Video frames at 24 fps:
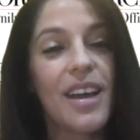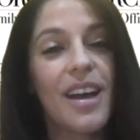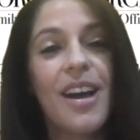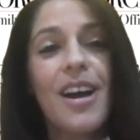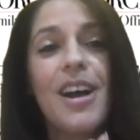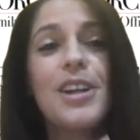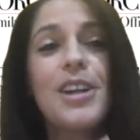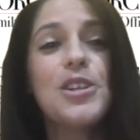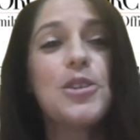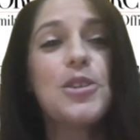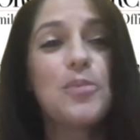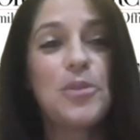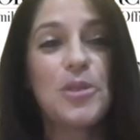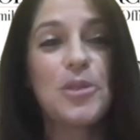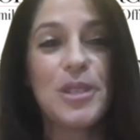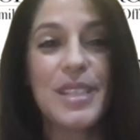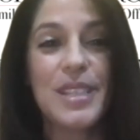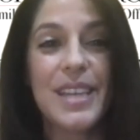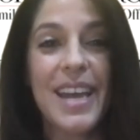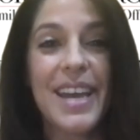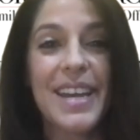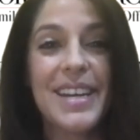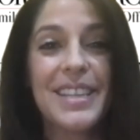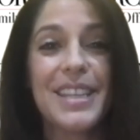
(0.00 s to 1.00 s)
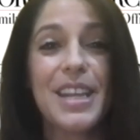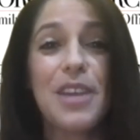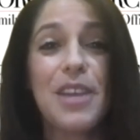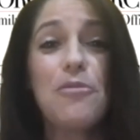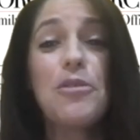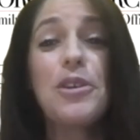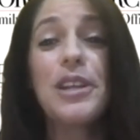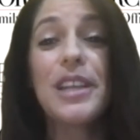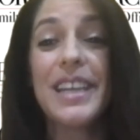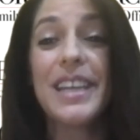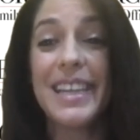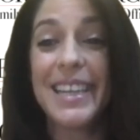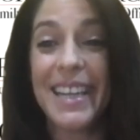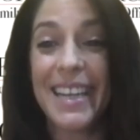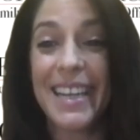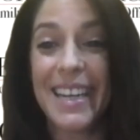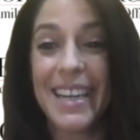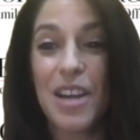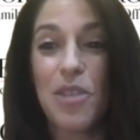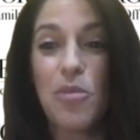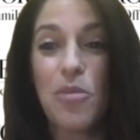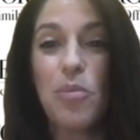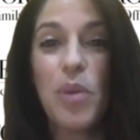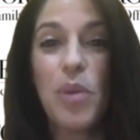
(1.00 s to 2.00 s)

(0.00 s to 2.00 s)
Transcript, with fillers: 100%. They really need it.